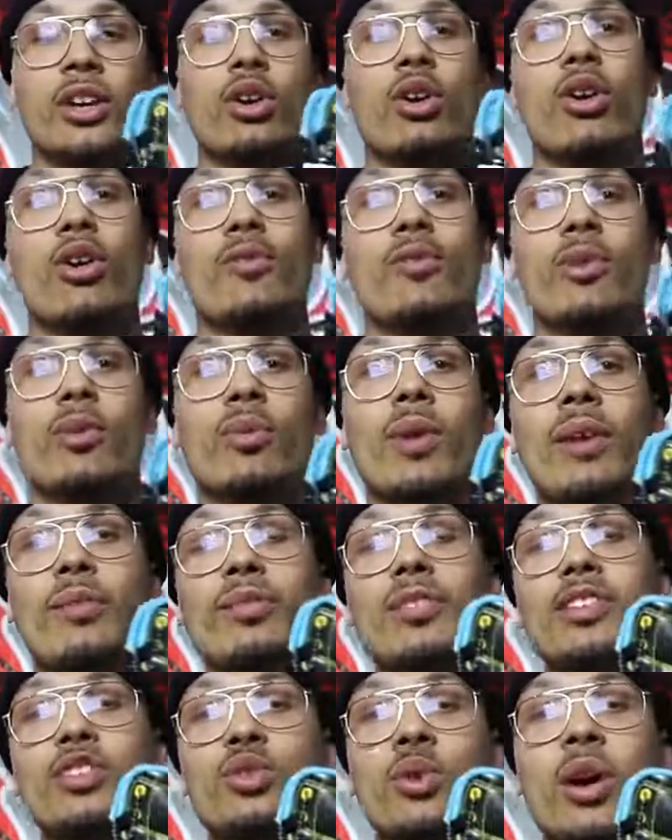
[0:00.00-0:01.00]
They're going for
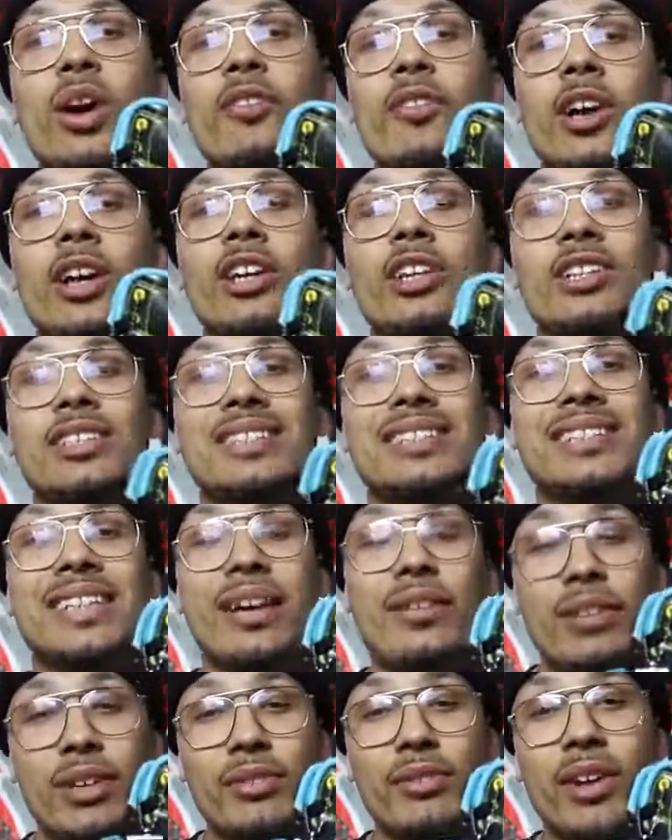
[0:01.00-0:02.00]
roughly one thousand two hundred
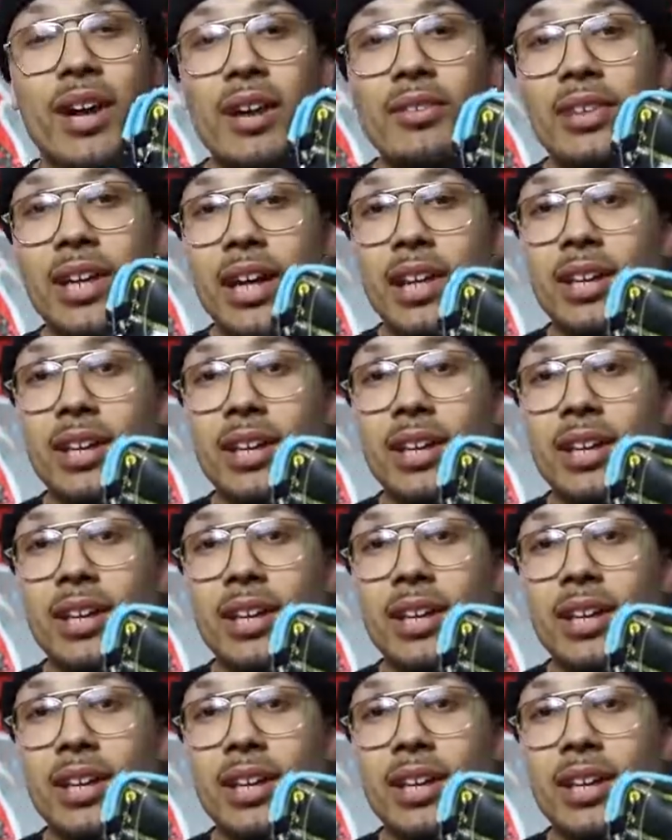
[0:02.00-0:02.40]
seventy-five